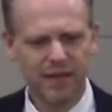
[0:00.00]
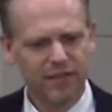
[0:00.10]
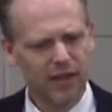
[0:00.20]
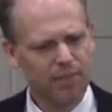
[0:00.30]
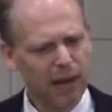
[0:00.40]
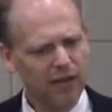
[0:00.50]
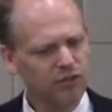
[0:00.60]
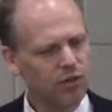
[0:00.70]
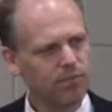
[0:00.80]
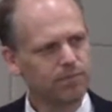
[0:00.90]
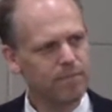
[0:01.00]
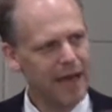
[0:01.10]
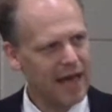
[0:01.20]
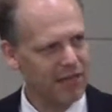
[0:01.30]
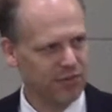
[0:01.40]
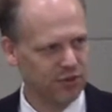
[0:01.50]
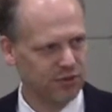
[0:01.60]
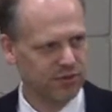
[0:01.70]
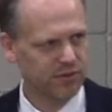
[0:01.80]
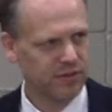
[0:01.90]
The Apostle
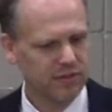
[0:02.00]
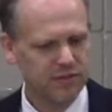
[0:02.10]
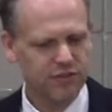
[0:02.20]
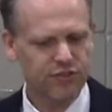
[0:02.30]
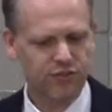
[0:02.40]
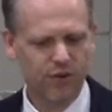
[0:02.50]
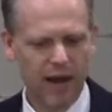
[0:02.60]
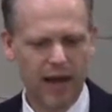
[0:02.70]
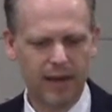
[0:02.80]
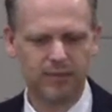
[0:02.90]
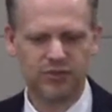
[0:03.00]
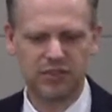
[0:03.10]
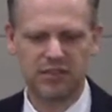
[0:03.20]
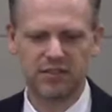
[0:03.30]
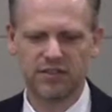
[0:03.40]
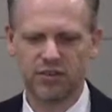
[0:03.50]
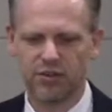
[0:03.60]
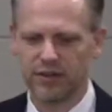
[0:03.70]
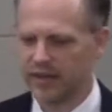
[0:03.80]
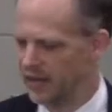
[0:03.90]
Matthew describes Jesus'
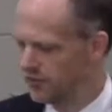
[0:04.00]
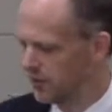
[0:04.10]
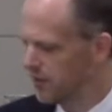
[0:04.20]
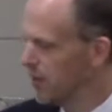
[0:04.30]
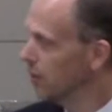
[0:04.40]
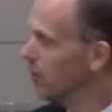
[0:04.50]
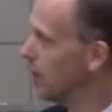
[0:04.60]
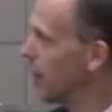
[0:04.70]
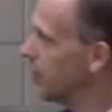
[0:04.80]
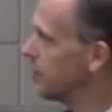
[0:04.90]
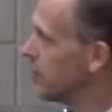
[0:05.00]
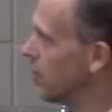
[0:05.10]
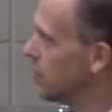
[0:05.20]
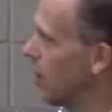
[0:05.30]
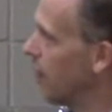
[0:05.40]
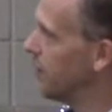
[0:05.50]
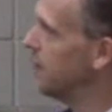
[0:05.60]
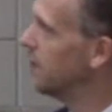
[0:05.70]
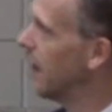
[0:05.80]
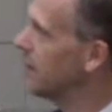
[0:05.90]
coronation. Look how he starts off. He
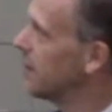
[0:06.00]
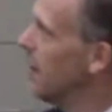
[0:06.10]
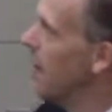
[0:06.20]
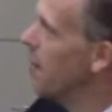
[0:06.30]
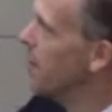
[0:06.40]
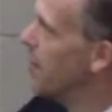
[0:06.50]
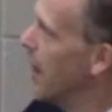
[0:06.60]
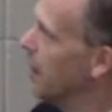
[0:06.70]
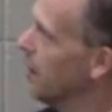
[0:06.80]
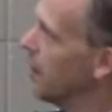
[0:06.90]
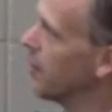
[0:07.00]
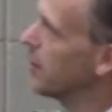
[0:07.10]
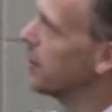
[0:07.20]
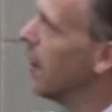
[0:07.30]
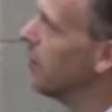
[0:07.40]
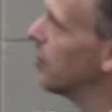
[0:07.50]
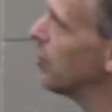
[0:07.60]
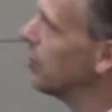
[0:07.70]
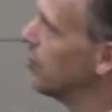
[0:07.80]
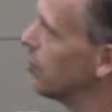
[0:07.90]
says, "Then the
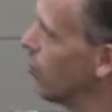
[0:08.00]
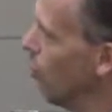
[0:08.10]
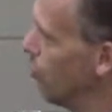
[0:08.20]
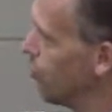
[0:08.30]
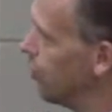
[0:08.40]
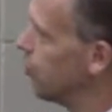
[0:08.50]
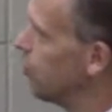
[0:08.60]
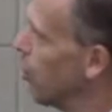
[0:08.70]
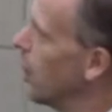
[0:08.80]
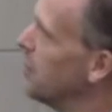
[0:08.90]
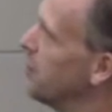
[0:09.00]
governor's soldiers took